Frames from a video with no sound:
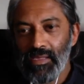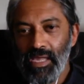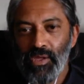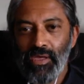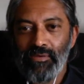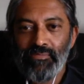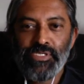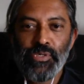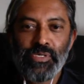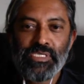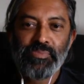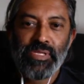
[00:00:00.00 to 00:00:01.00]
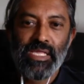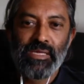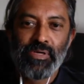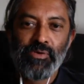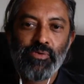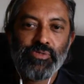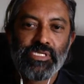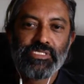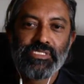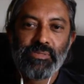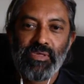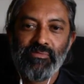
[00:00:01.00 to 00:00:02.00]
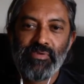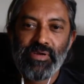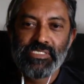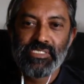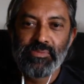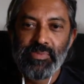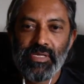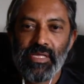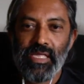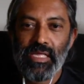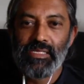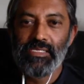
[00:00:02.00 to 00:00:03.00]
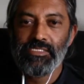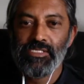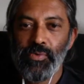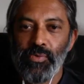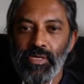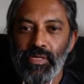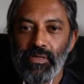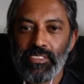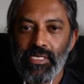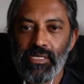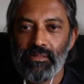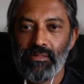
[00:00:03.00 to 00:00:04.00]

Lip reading: And you have Julius Malema, who says something very similar, and he's nowhere near in jail.